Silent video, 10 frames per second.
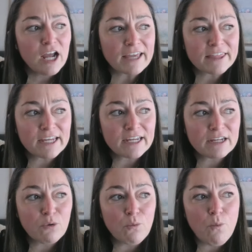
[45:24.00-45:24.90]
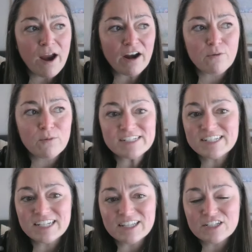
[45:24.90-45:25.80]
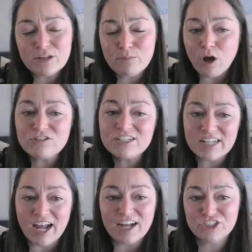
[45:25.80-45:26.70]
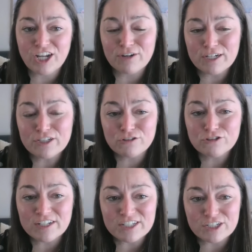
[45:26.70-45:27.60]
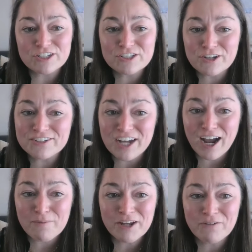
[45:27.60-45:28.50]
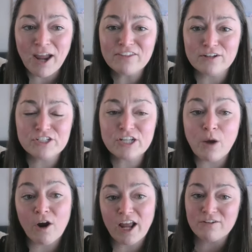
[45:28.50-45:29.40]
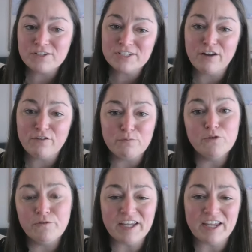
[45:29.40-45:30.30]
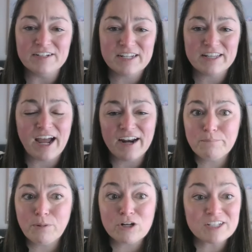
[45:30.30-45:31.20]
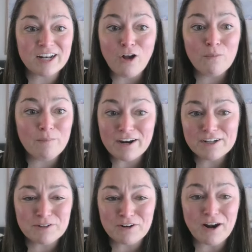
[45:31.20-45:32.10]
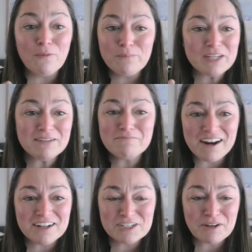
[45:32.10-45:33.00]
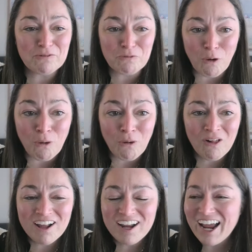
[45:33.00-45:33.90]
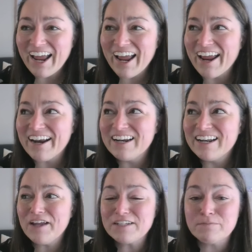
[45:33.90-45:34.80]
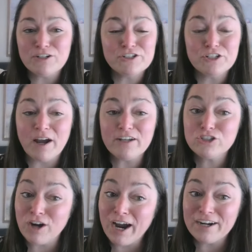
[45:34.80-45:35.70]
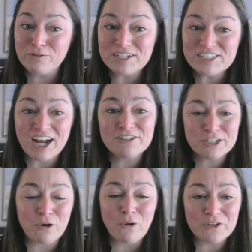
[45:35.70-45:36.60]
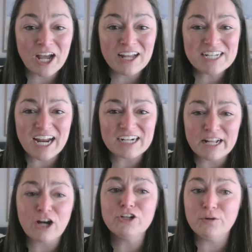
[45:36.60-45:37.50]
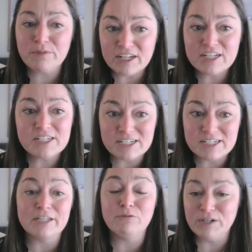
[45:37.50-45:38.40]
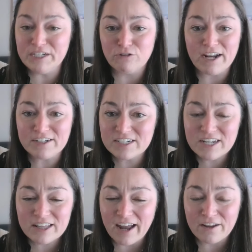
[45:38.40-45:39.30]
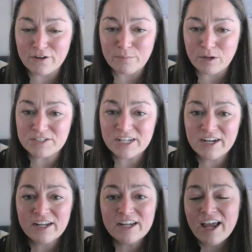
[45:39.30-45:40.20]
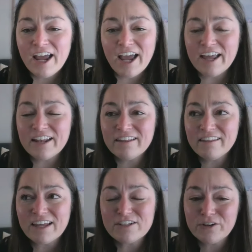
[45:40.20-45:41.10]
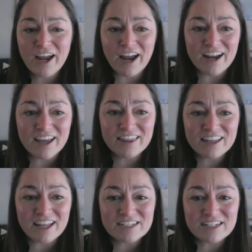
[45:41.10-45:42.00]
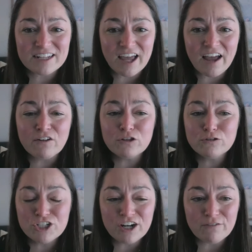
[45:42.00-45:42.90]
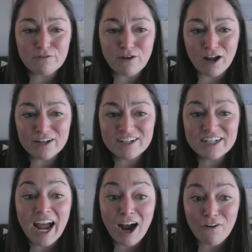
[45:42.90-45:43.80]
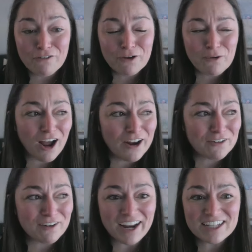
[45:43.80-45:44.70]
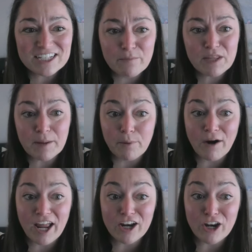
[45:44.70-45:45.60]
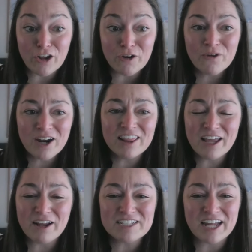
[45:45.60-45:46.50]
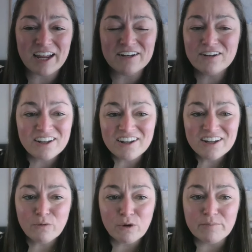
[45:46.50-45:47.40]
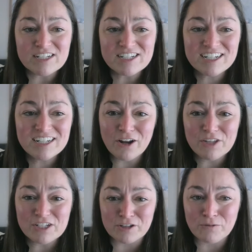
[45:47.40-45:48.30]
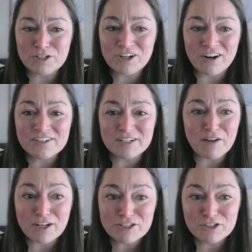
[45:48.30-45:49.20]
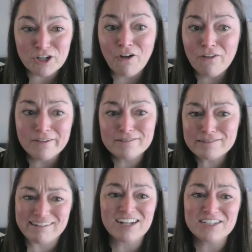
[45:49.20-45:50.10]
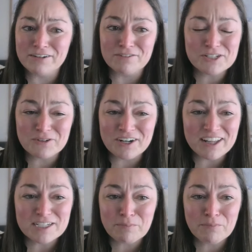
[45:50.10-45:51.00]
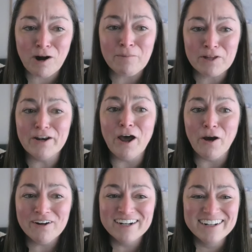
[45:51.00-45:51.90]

I think where we see this the most is as generational transitions start to happen, right? There's someone else kind of moving into that personnel management or LP management role. And as much as you might try to reach out to your old contact there, you're being consistently redirected to that other person. And that's okay. I think that's the evolution of a fund. Now, if we were underwriting something brand new and they said, we're busy, you know, these are the returns, investor don't, that's a different story. That's probably a no.